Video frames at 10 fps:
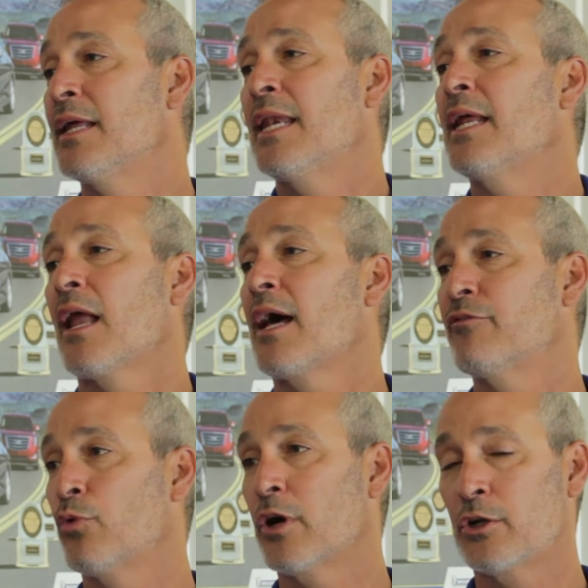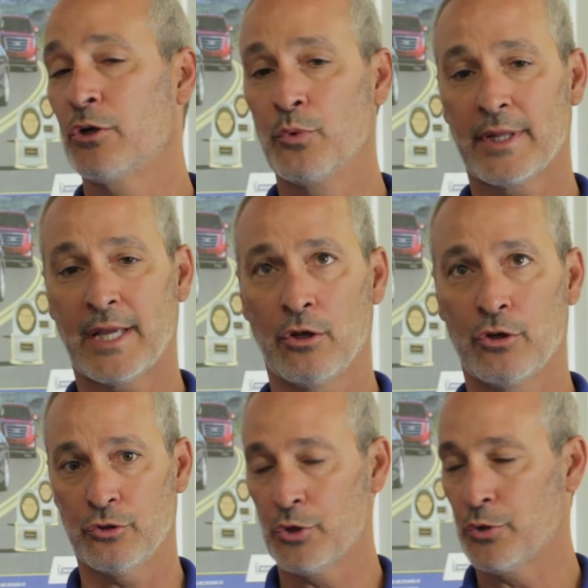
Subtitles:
any line of work, you really got to at the